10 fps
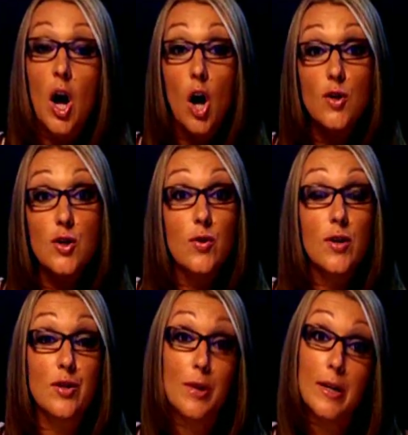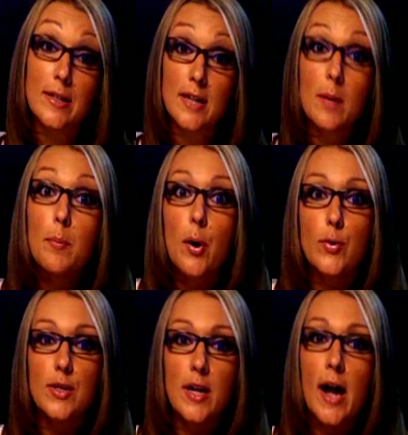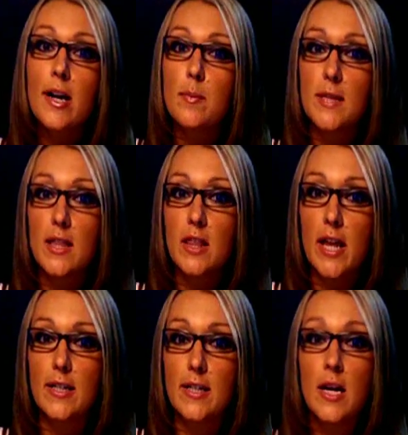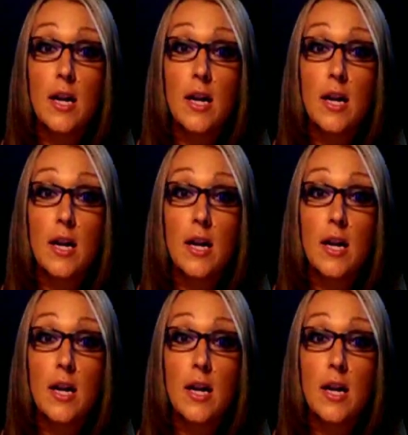Also, you can do things like posted items and links.